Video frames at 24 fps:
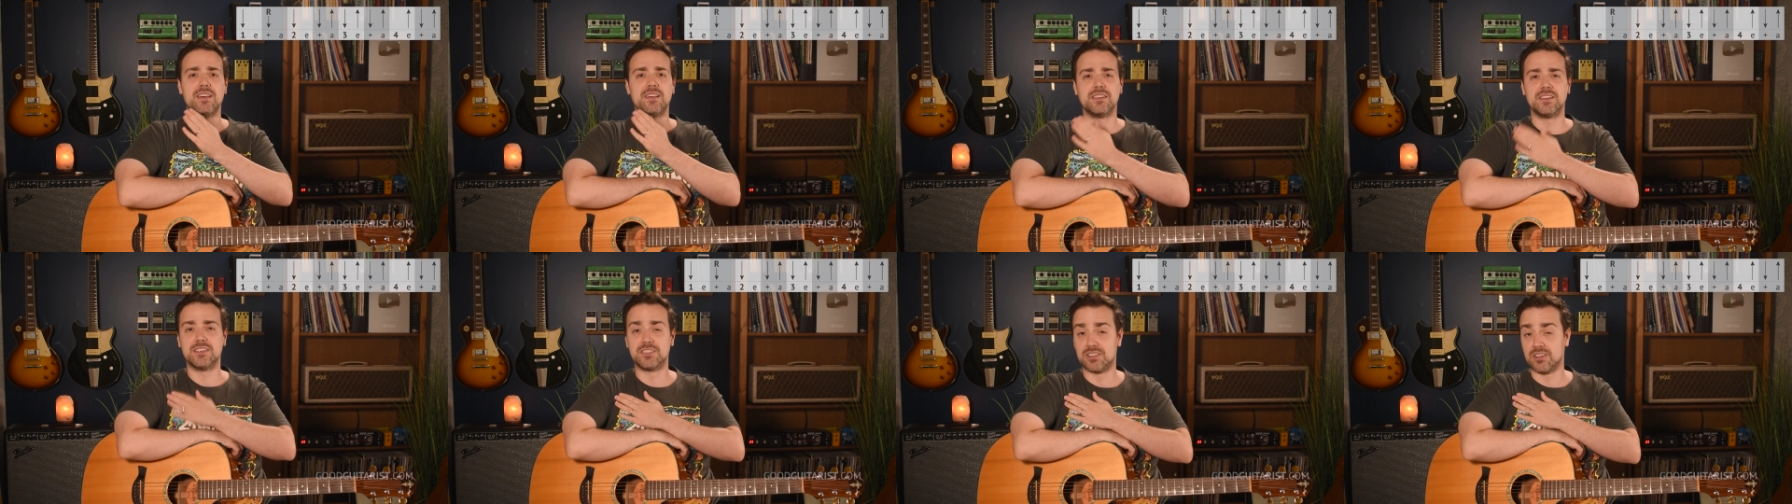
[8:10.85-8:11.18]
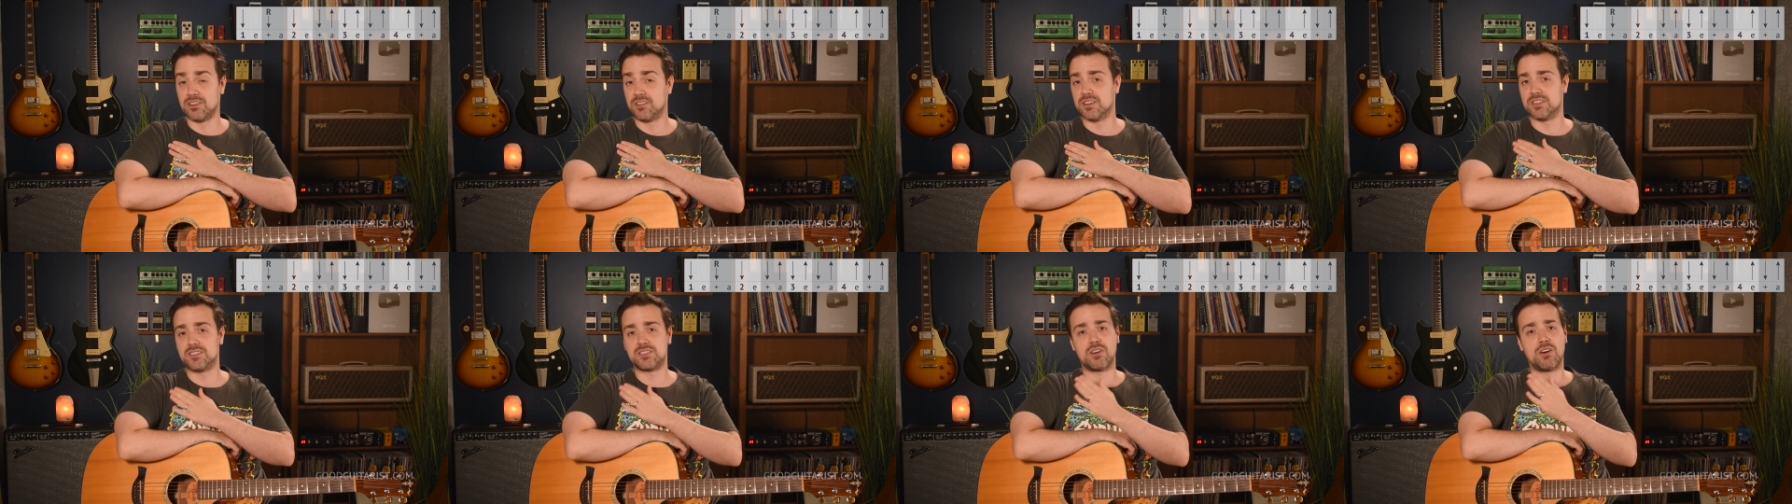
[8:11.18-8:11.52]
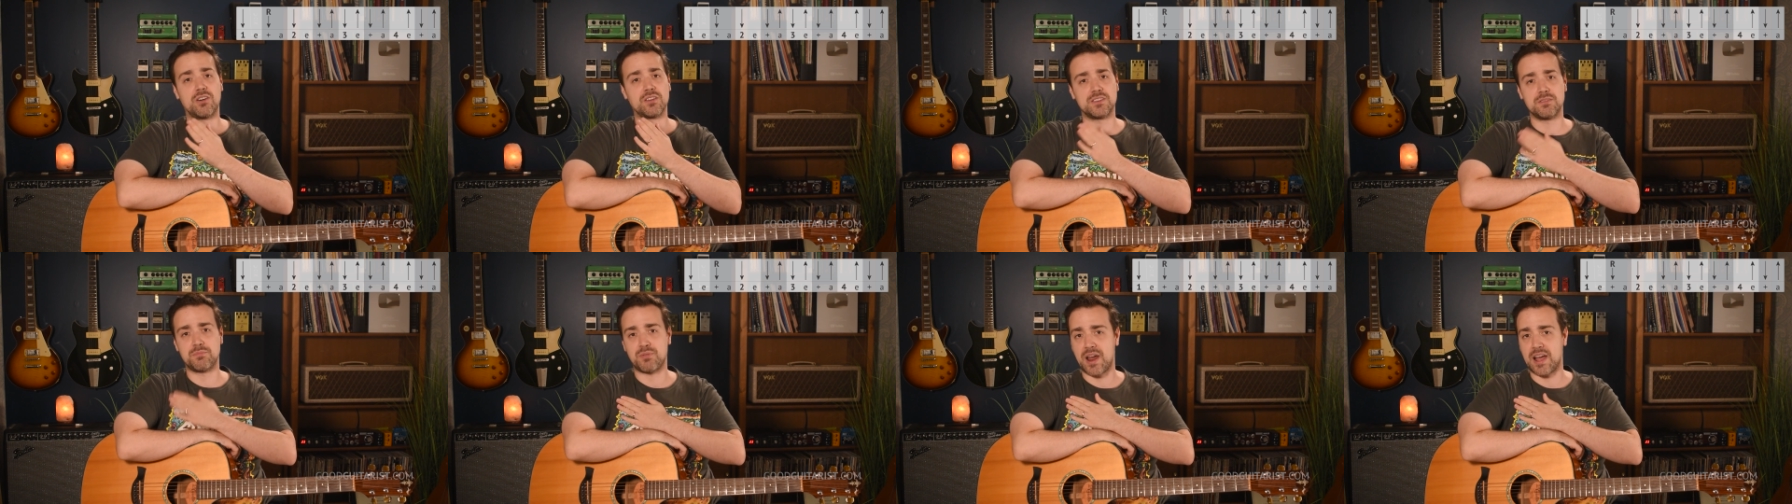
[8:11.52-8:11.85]
This is a good
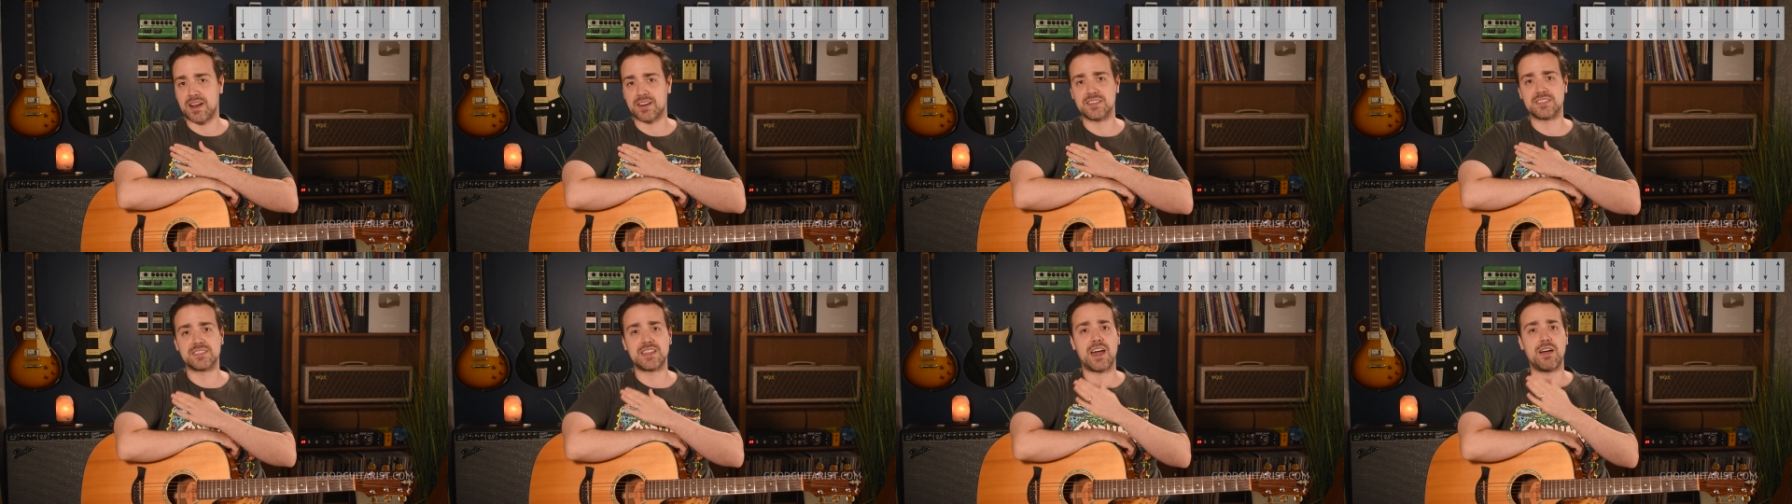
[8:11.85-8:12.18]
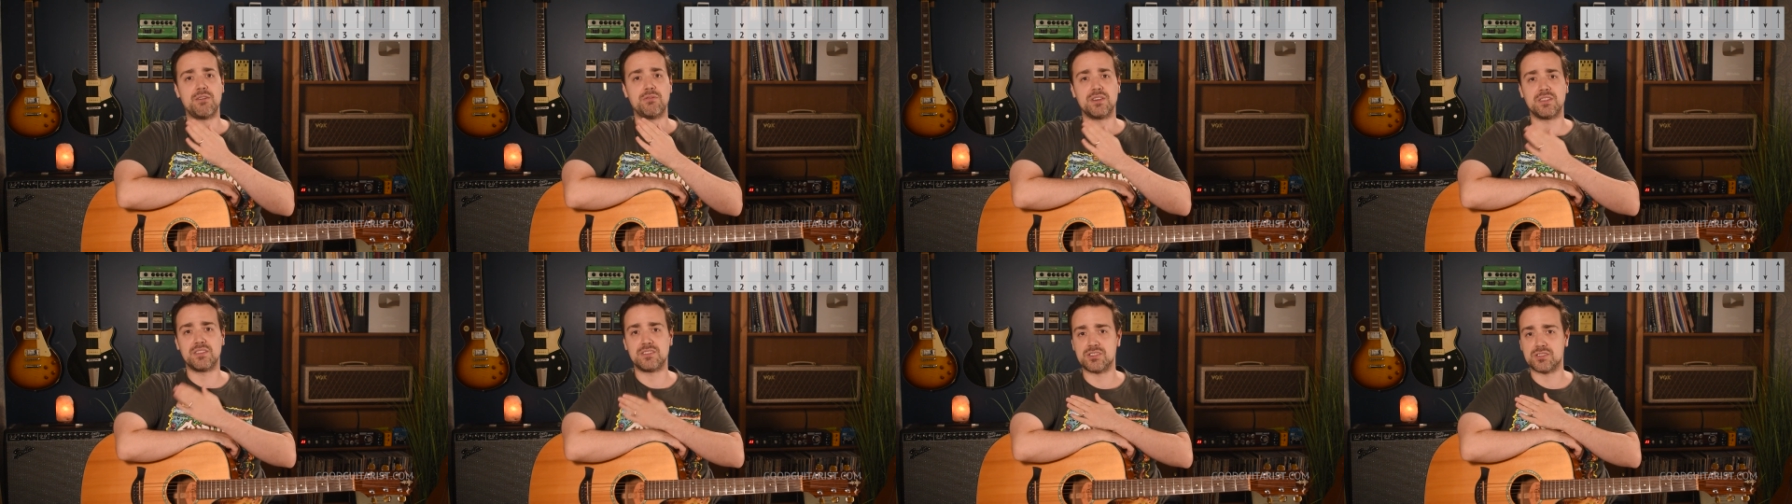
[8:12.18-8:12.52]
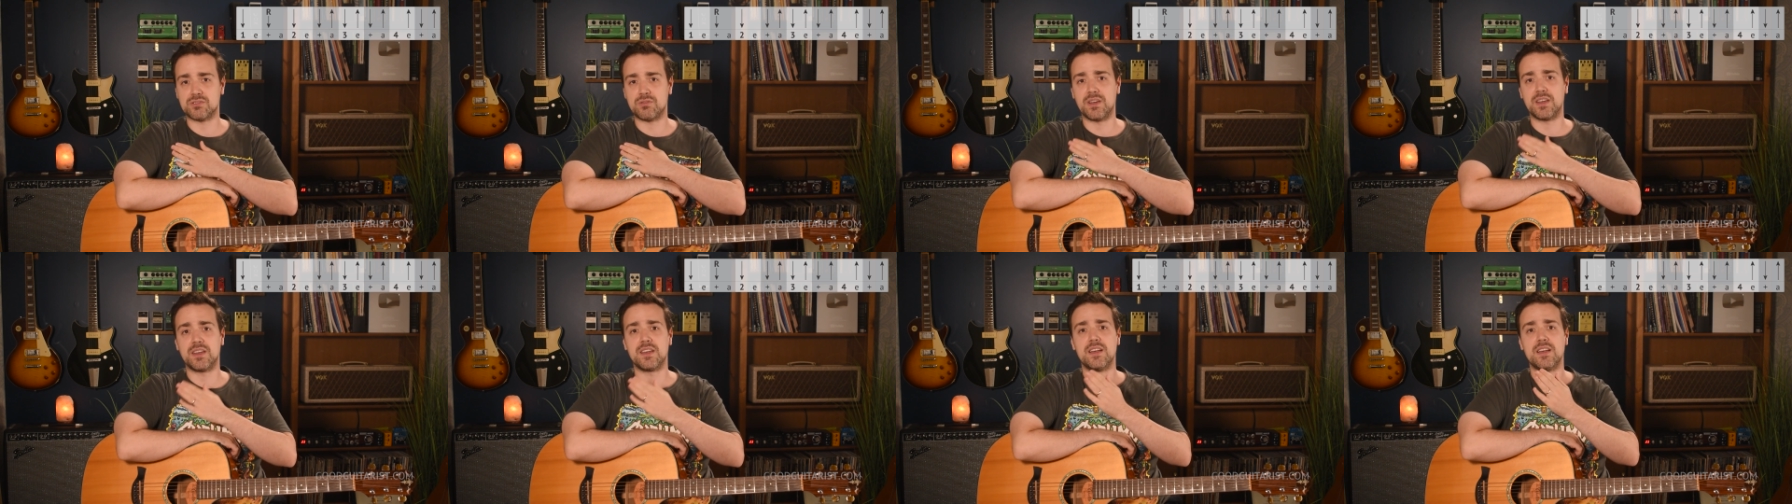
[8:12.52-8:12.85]
song to practice that with, just
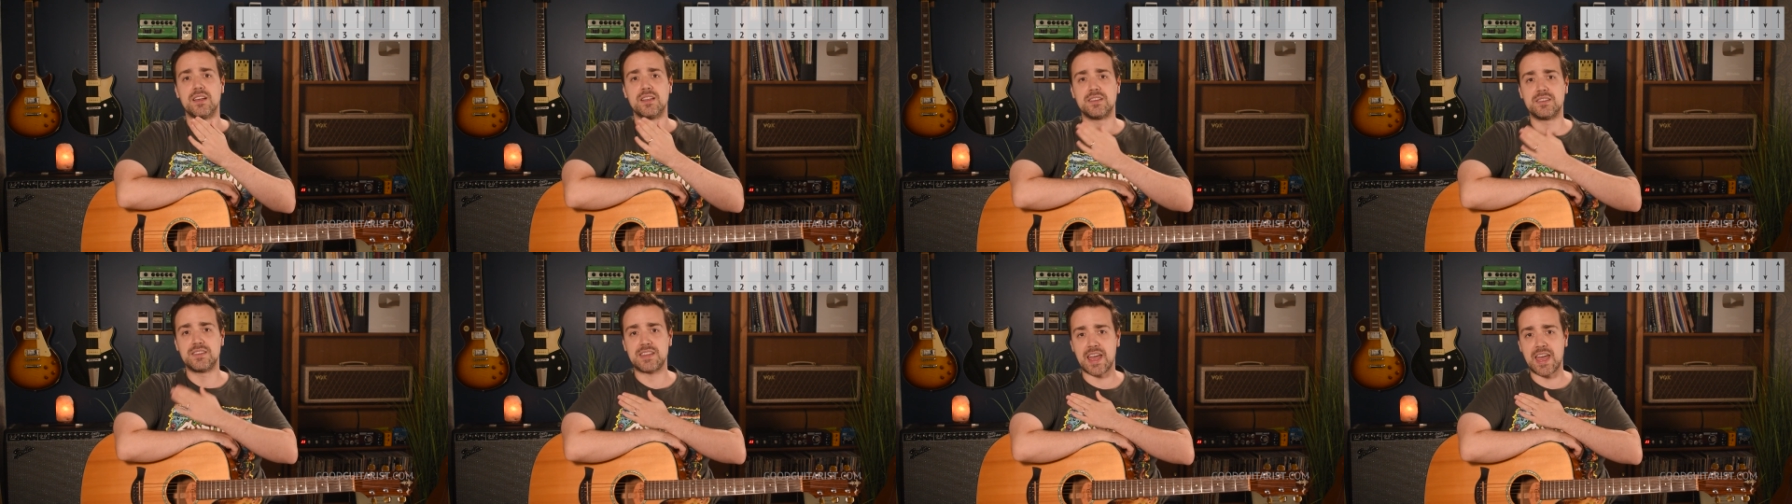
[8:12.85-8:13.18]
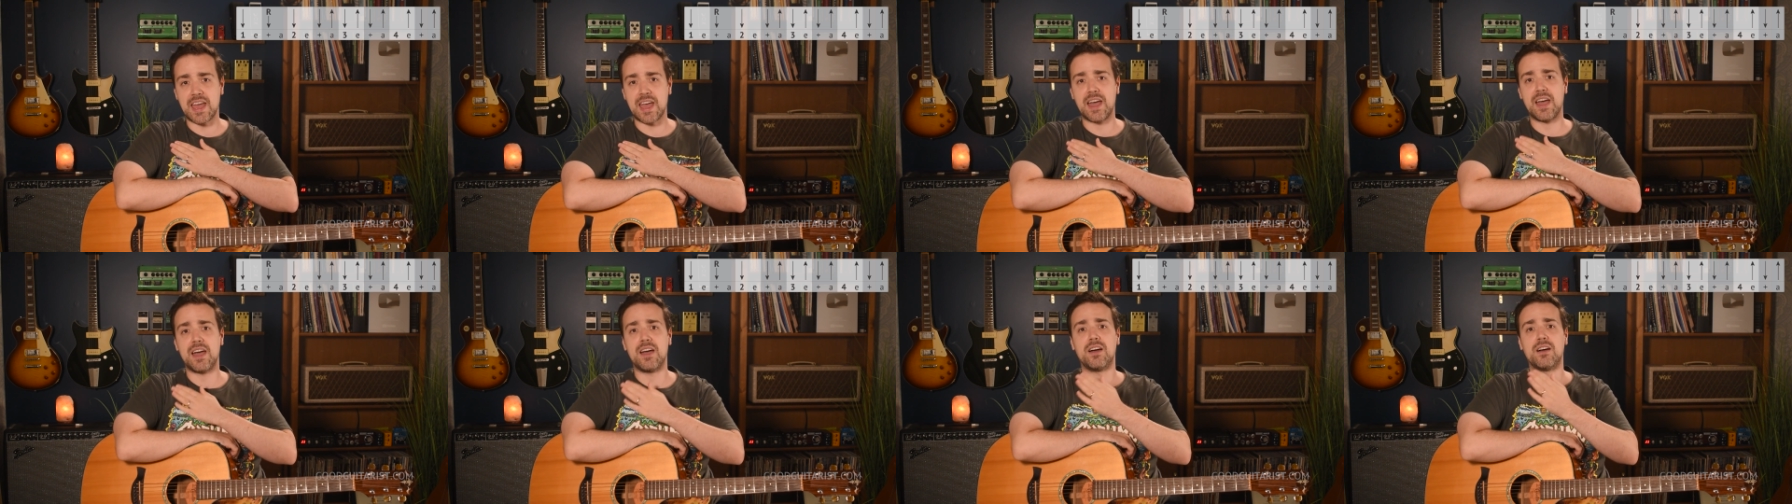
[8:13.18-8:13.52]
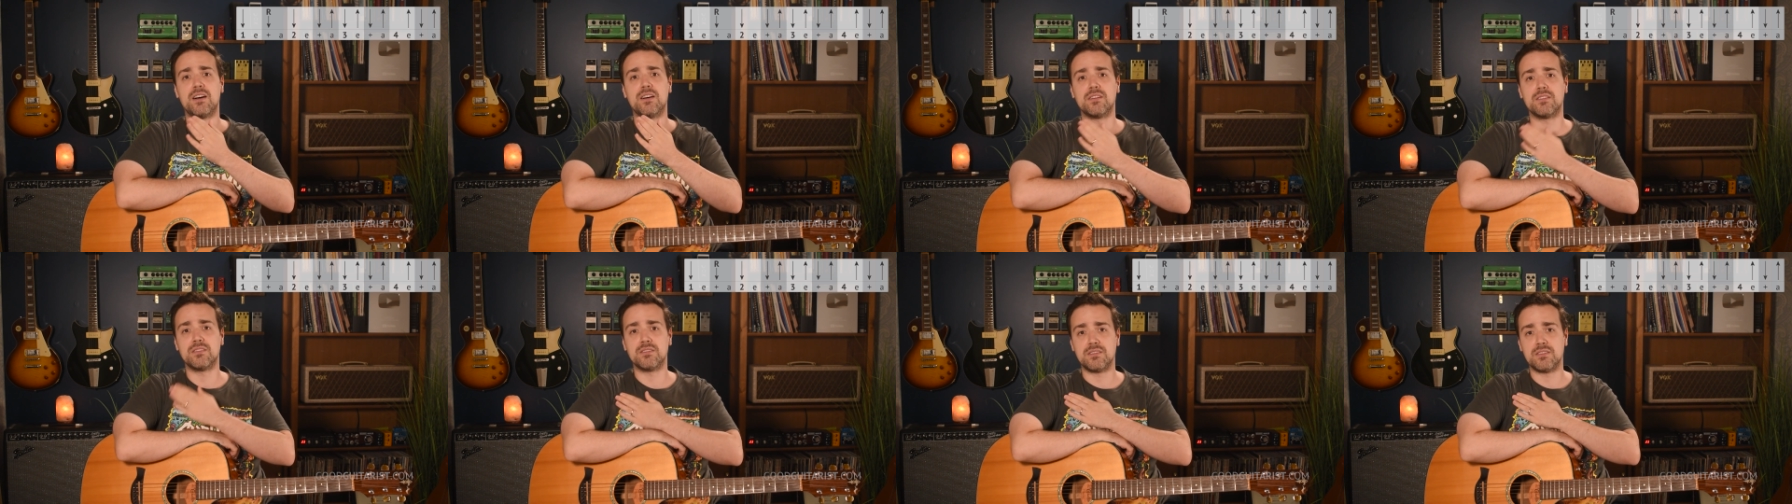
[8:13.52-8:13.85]
going
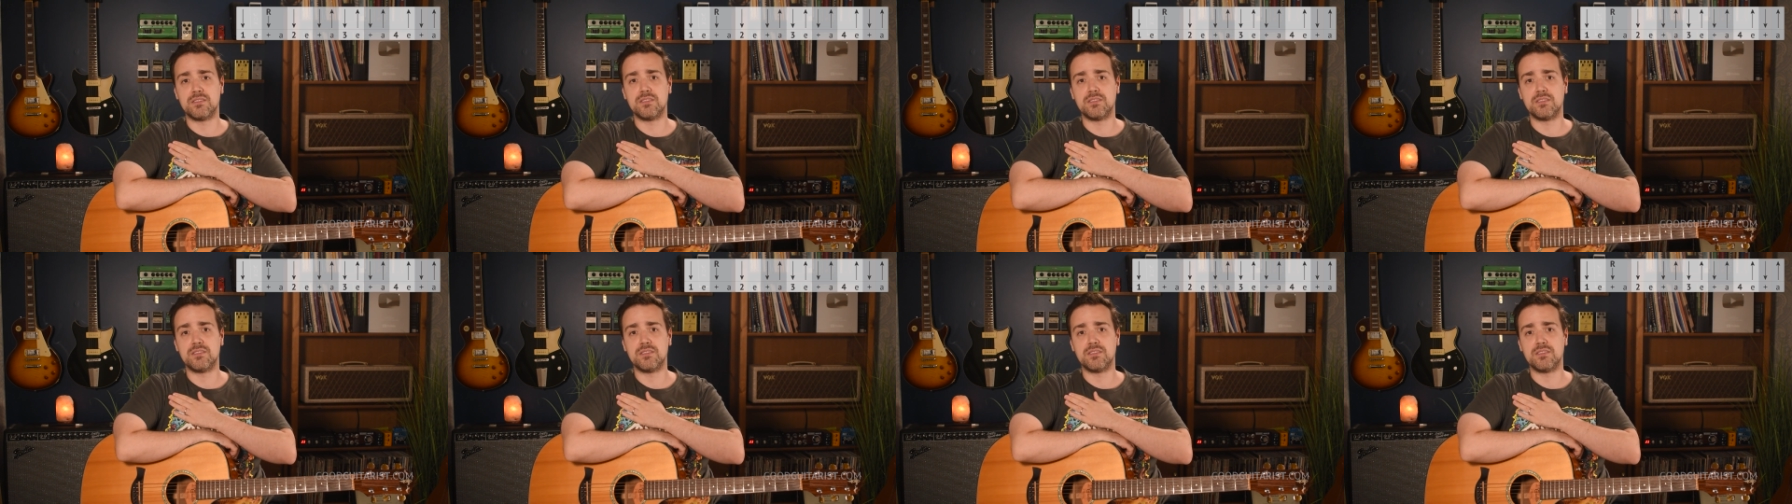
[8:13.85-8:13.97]
down,